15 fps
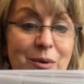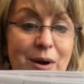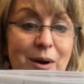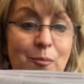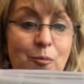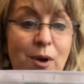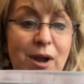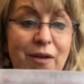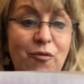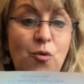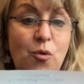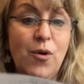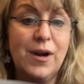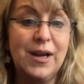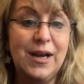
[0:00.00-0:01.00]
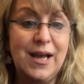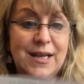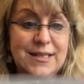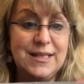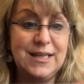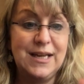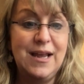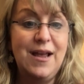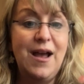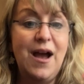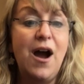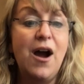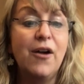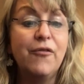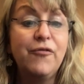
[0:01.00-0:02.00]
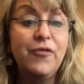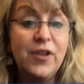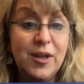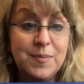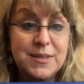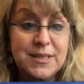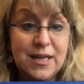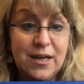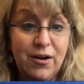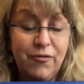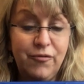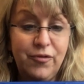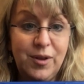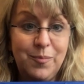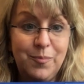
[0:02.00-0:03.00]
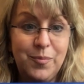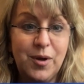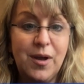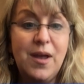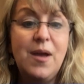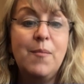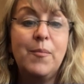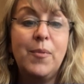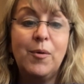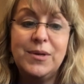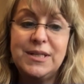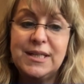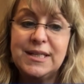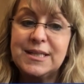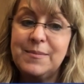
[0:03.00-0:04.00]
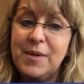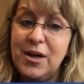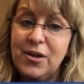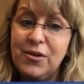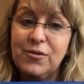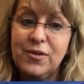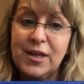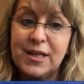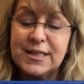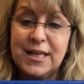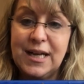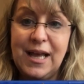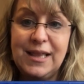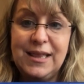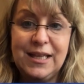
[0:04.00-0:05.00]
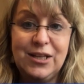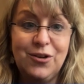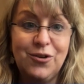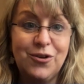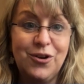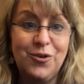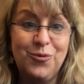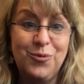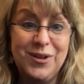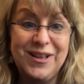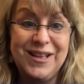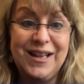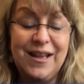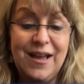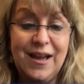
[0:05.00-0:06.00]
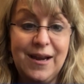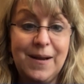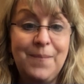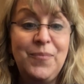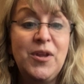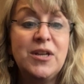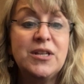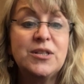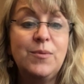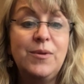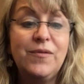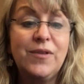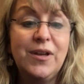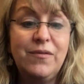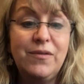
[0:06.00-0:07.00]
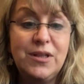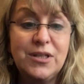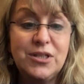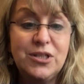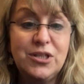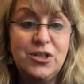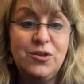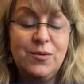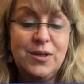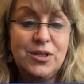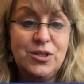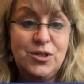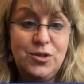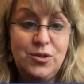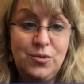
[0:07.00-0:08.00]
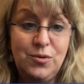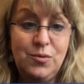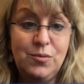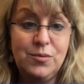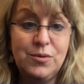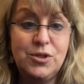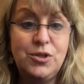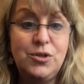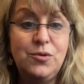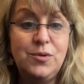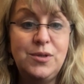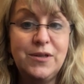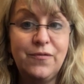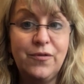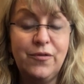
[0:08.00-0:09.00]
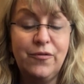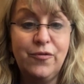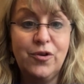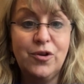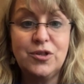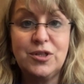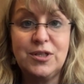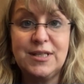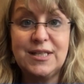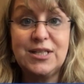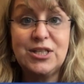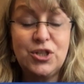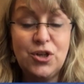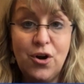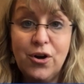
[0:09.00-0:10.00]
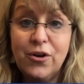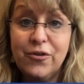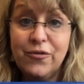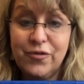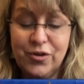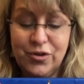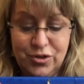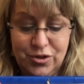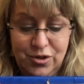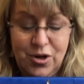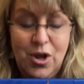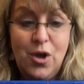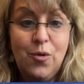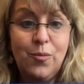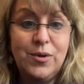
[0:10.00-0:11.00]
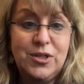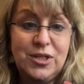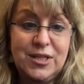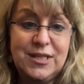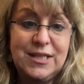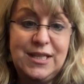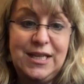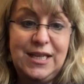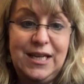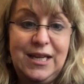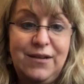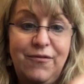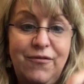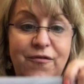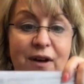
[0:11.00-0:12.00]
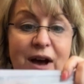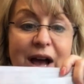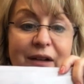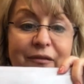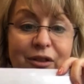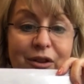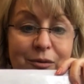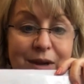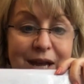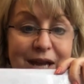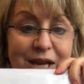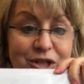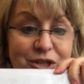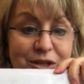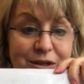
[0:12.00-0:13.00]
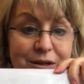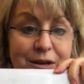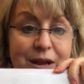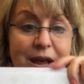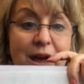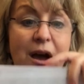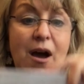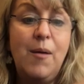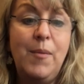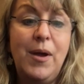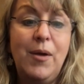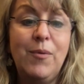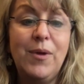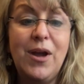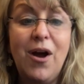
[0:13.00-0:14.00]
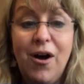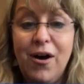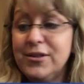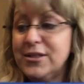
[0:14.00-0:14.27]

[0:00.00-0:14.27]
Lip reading: way of organizing our flips in our flip book. But we did some other things that I think you're gonna really like. So we've given this to you in two different versions. A starter version, which is the 5 location, and we also